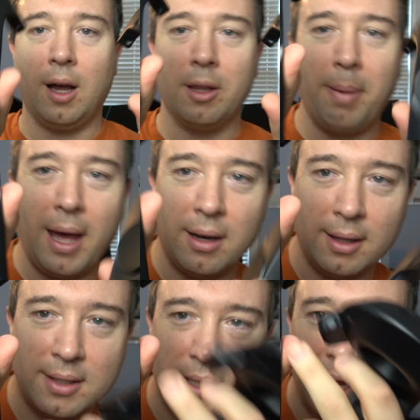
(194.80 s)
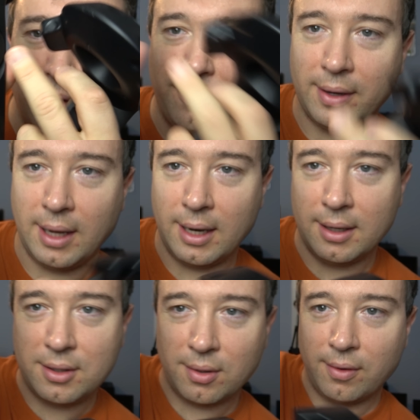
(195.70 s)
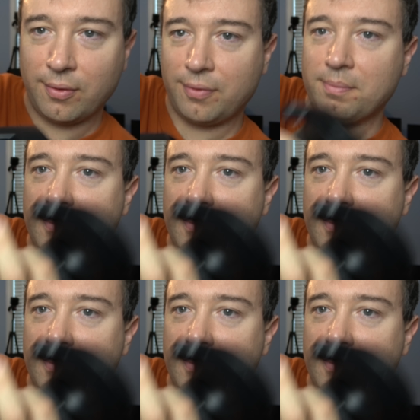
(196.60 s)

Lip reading: On the paddle itself, again, sort of